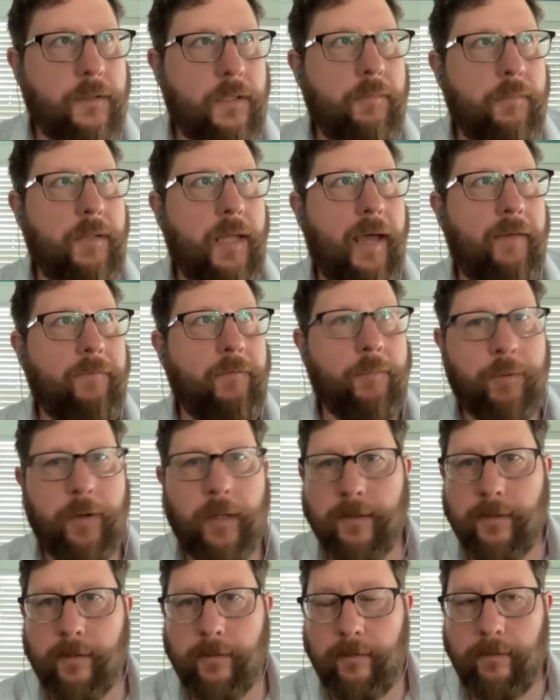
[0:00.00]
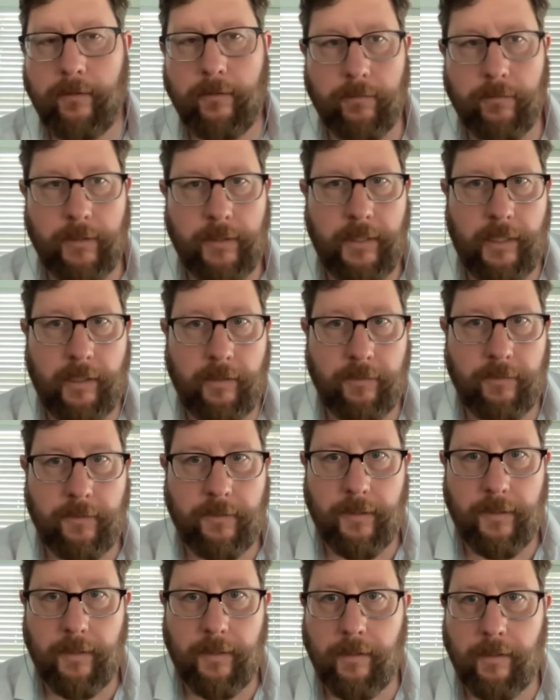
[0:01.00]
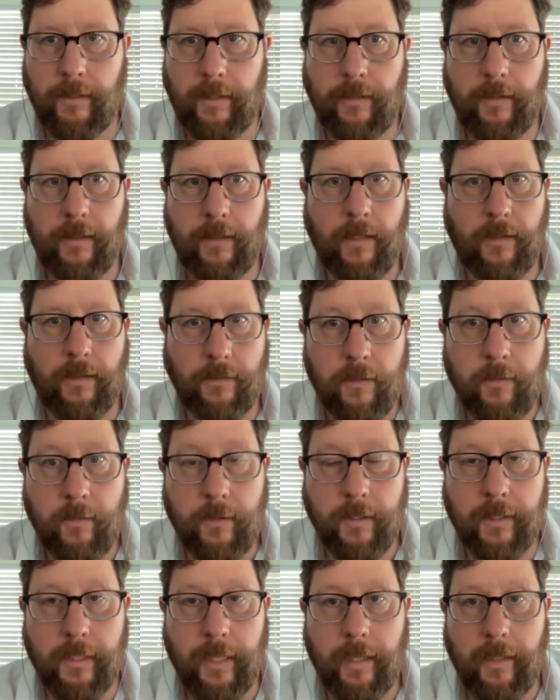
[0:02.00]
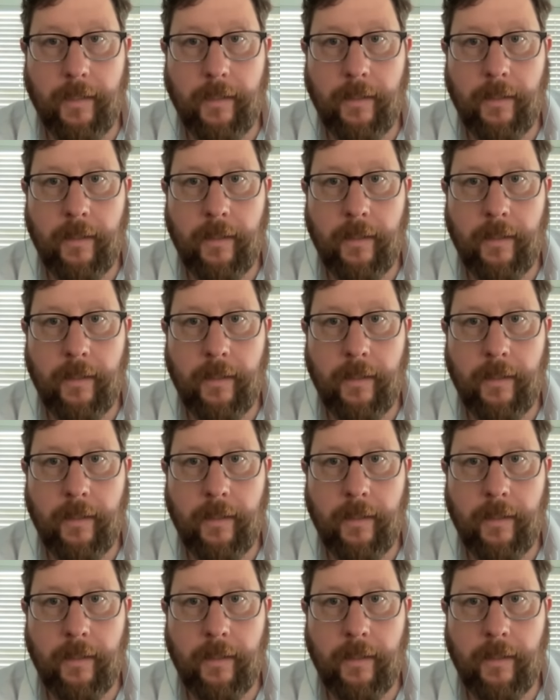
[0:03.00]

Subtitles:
seem to have a president who's really interested in doing that.